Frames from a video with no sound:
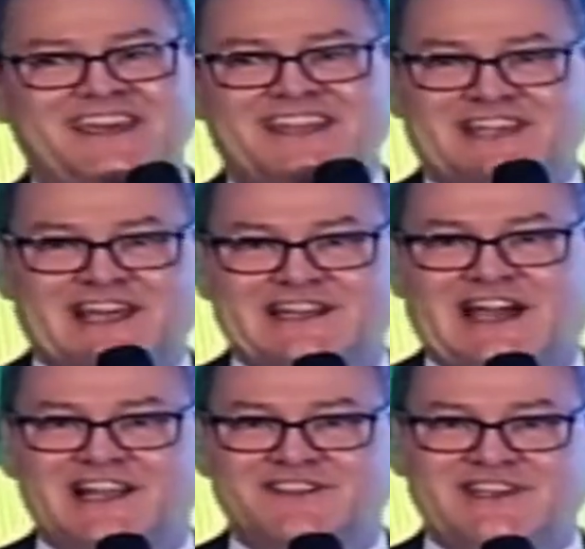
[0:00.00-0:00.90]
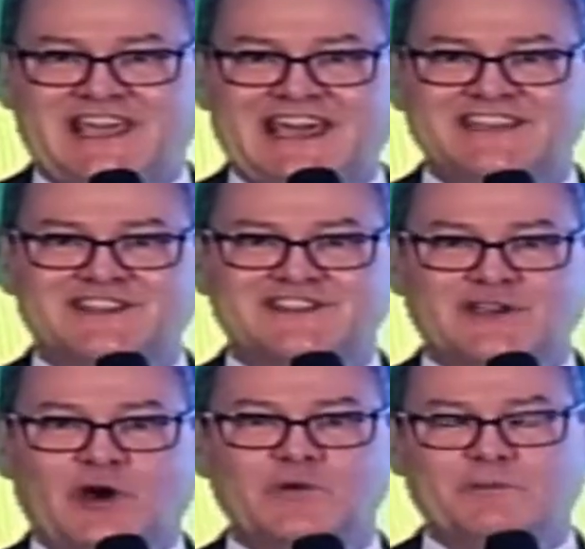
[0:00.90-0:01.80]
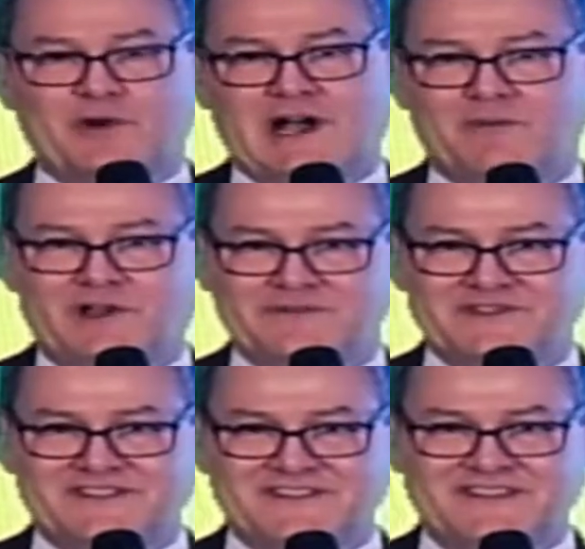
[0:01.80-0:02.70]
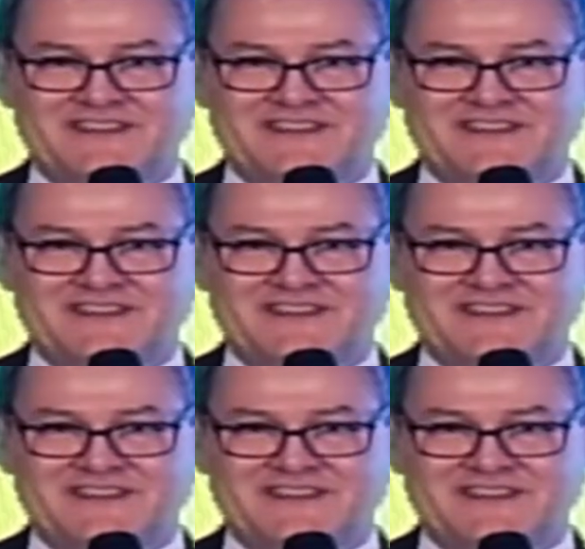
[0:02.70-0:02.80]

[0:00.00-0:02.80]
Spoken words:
Technology has its own problems.